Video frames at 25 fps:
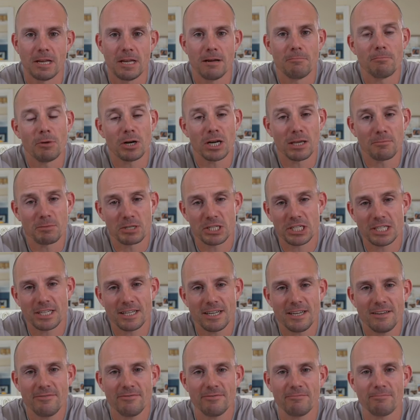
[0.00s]
My name is
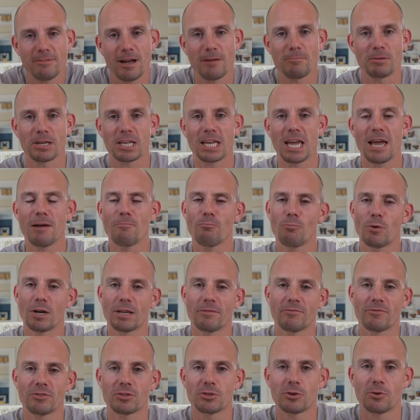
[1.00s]
Steve. I'm a Kent
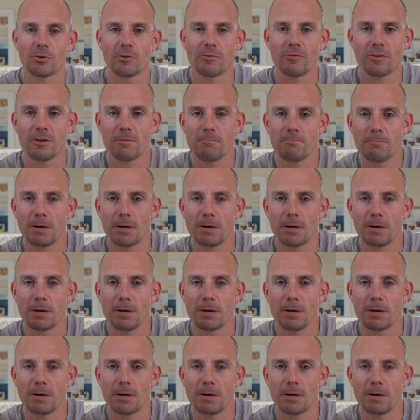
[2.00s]
wedding photographer